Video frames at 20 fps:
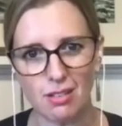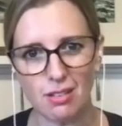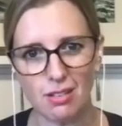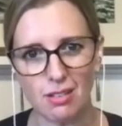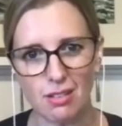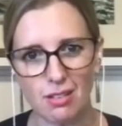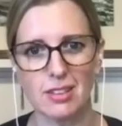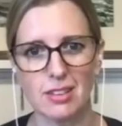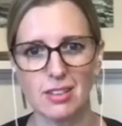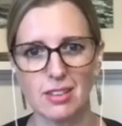
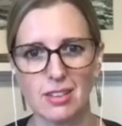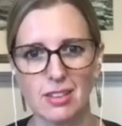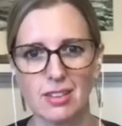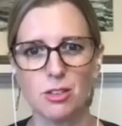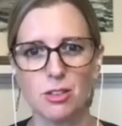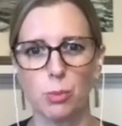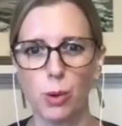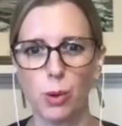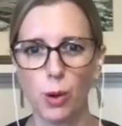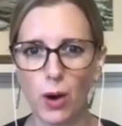classes or
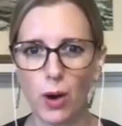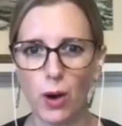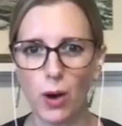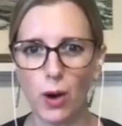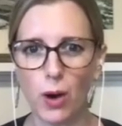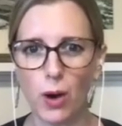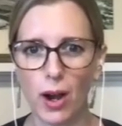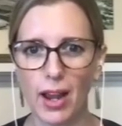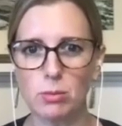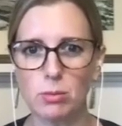
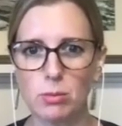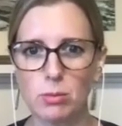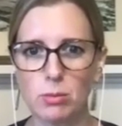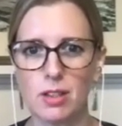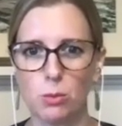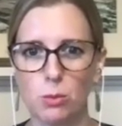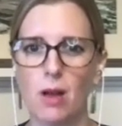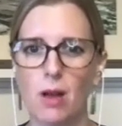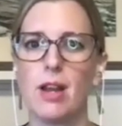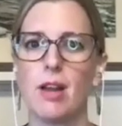programs that
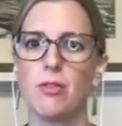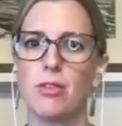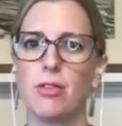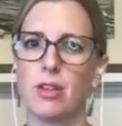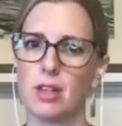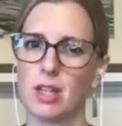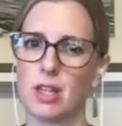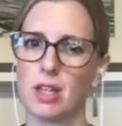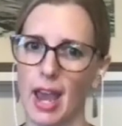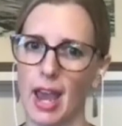round everything